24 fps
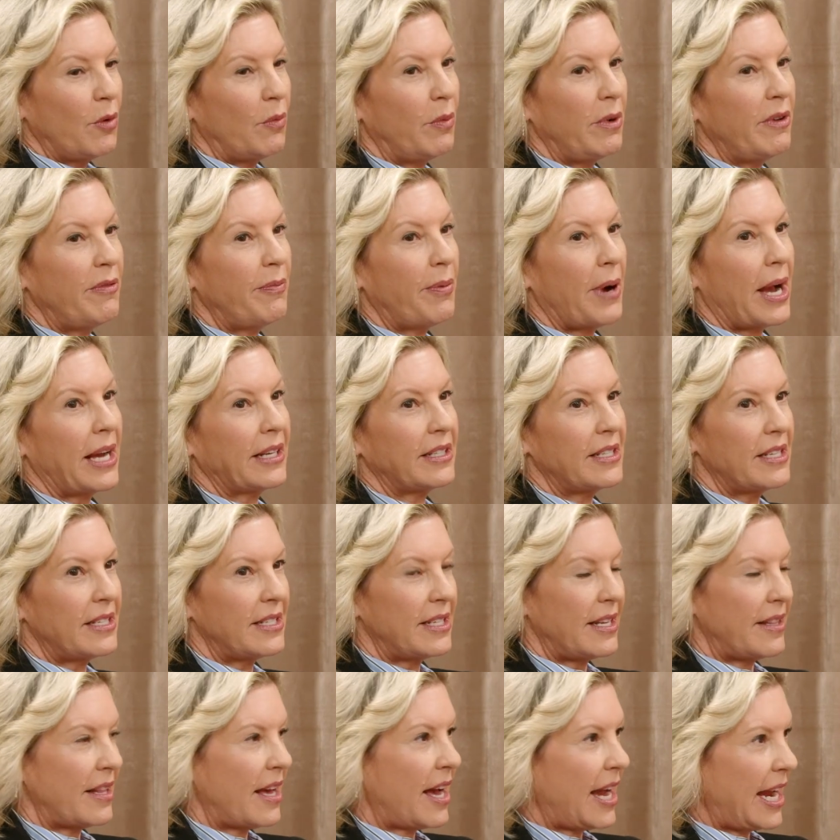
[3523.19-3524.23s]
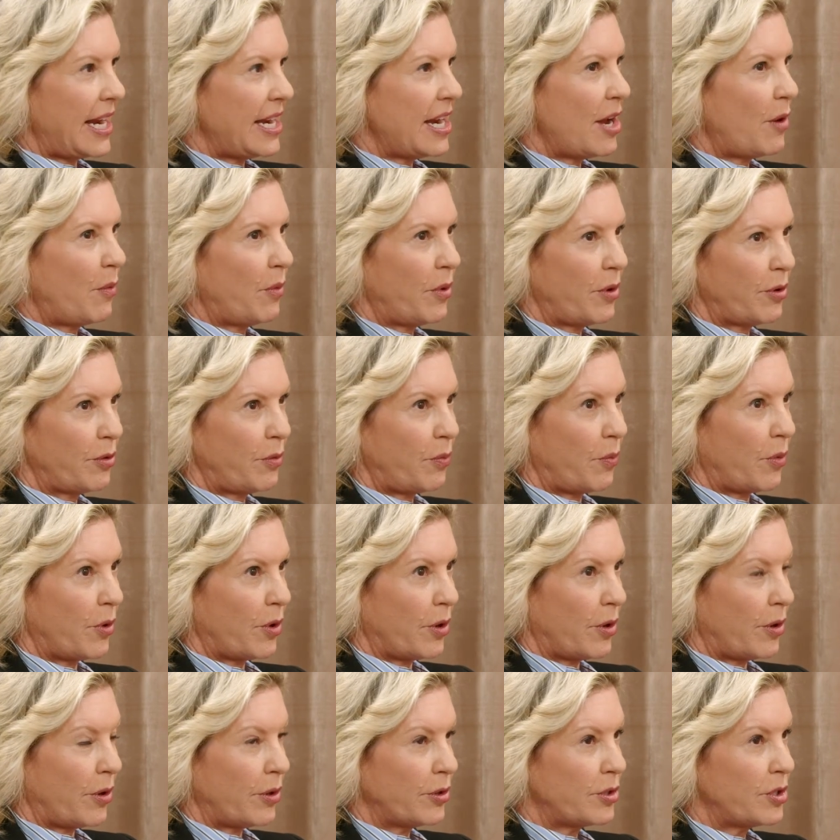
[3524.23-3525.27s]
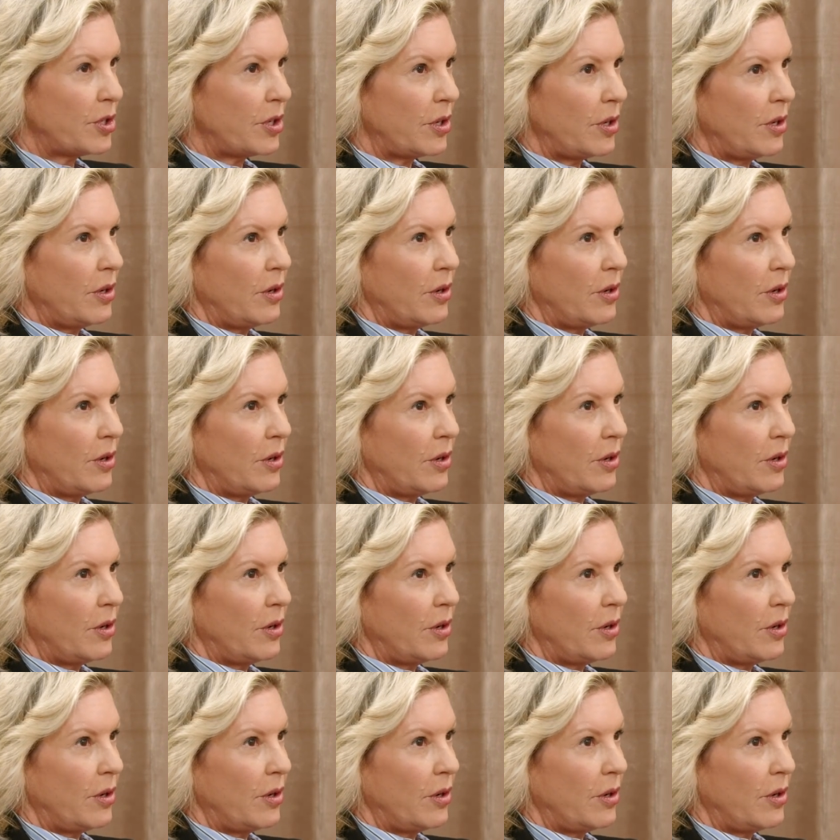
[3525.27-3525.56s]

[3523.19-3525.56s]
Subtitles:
We've practiced in the high net worth world.